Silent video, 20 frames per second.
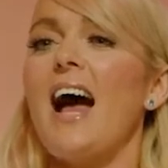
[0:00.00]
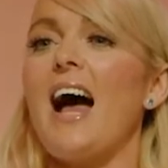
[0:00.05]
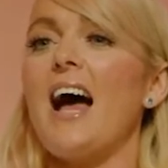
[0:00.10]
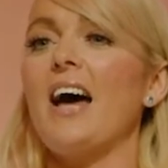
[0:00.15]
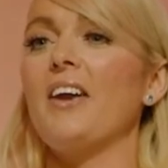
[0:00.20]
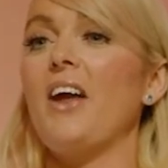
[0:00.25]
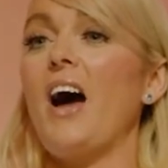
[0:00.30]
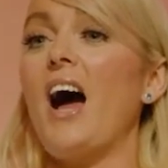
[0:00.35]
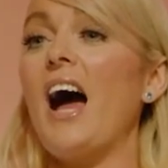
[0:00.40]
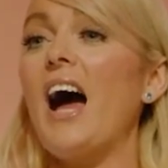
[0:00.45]

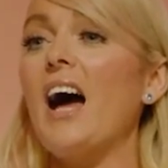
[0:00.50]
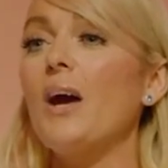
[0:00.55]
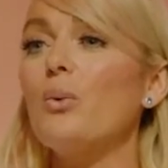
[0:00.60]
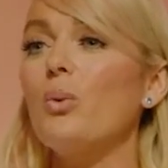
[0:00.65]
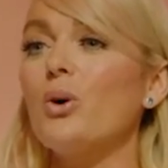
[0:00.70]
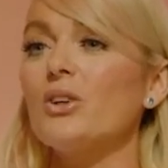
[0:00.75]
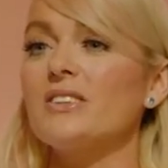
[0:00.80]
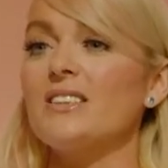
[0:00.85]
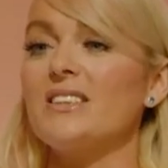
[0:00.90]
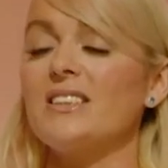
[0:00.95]
And I
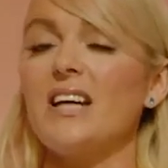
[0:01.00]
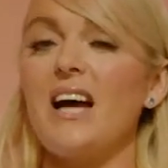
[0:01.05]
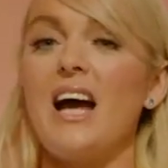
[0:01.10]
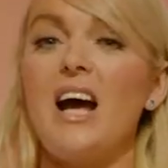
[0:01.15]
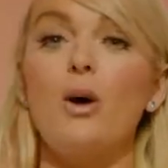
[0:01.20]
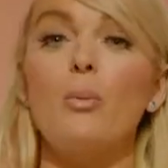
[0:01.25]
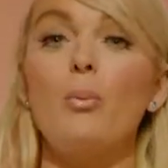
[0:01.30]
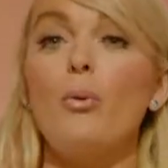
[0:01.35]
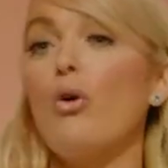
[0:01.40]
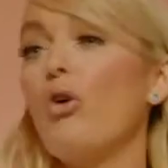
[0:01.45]
wanted to
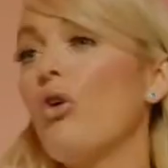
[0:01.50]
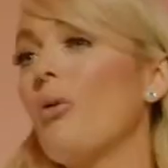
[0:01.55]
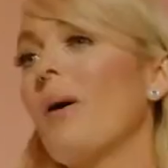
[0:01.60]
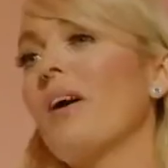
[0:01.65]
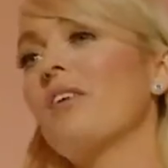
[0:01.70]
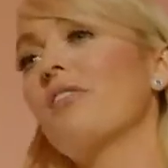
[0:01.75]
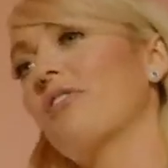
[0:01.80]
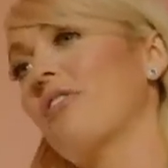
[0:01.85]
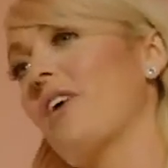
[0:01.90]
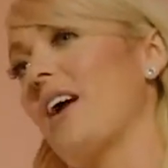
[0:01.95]
help all
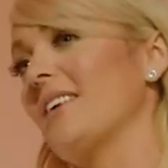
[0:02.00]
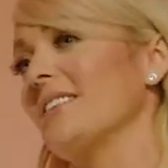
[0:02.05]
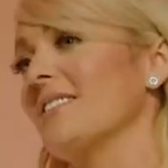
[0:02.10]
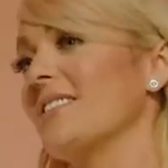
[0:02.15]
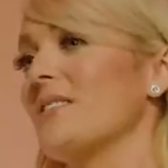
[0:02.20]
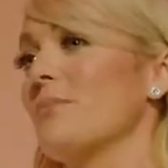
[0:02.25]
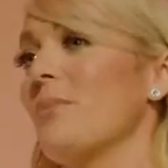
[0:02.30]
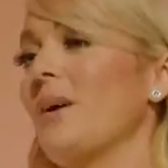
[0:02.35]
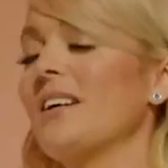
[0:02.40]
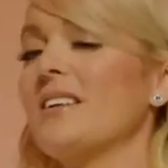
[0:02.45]
my
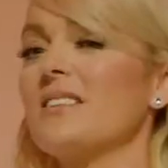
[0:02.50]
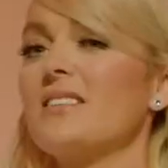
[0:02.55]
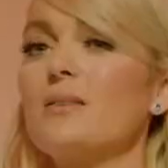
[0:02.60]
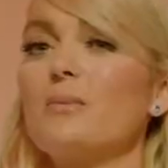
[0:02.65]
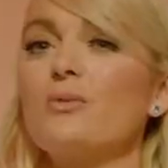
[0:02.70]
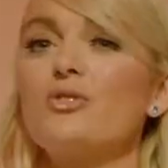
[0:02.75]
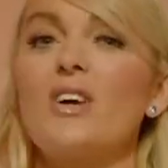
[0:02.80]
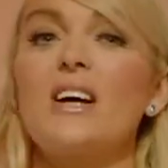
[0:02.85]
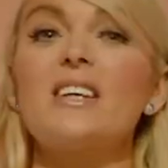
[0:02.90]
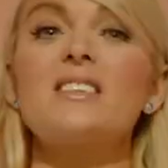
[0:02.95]
friends make
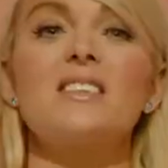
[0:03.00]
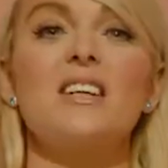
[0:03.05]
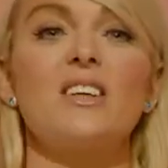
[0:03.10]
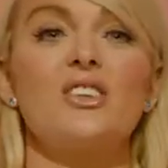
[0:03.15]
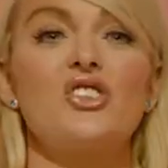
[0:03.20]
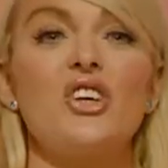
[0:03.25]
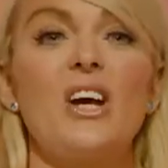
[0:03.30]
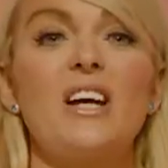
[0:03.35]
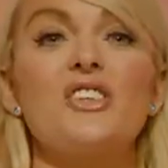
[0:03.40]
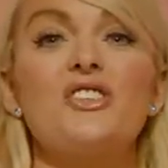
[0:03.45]
some
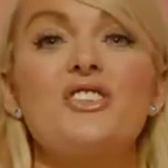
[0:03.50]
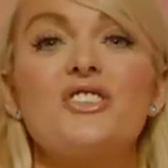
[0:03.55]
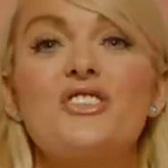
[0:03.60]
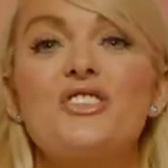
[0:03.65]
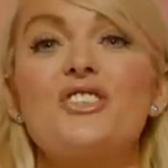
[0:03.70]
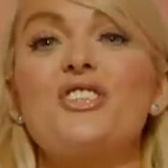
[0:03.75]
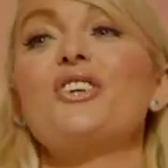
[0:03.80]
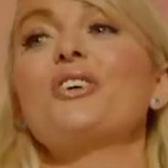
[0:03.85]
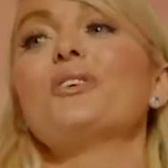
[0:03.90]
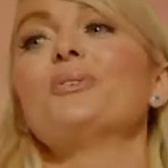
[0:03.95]
drastic changes
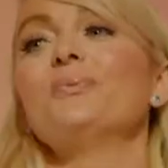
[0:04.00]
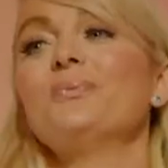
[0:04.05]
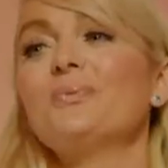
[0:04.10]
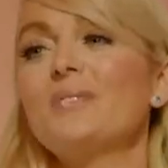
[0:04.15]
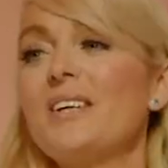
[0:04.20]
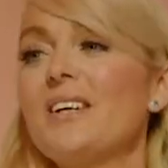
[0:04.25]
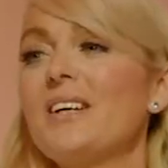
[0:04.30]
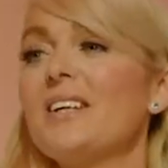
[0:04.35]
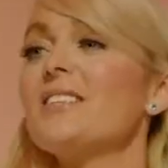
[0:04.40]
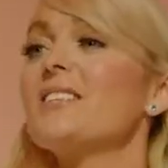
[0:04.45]
too.
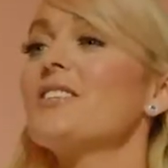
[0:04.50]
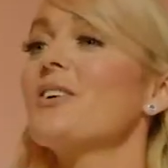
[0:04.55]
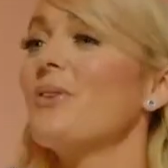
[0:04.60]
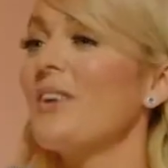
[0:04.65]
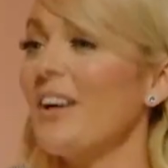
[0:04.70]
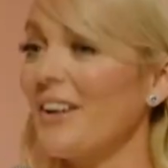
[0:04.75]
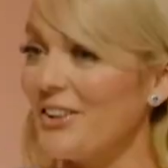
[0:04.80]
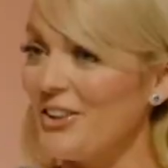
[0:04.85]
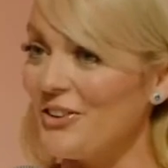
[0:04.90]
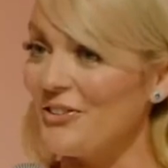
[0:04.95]
So
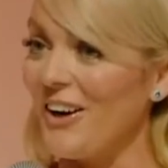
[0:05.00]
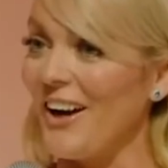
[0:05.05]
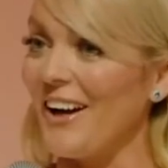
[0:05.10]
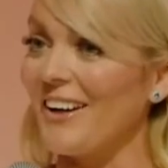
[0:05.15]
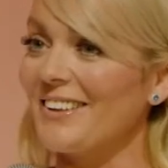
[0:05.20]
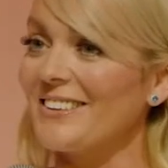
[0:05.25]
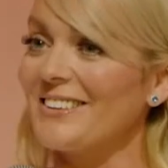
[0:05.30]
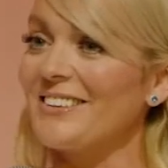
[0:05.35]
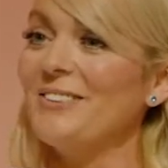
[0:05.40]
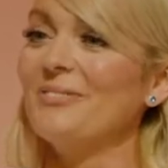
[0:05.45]
thank you,
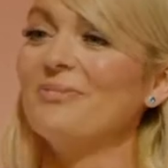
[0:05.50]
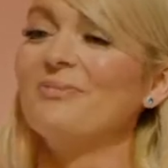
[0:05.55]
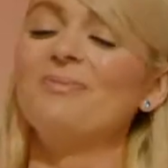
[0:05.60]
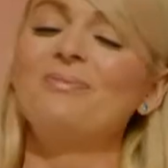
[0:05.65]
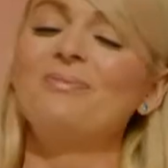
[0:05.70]
Rex.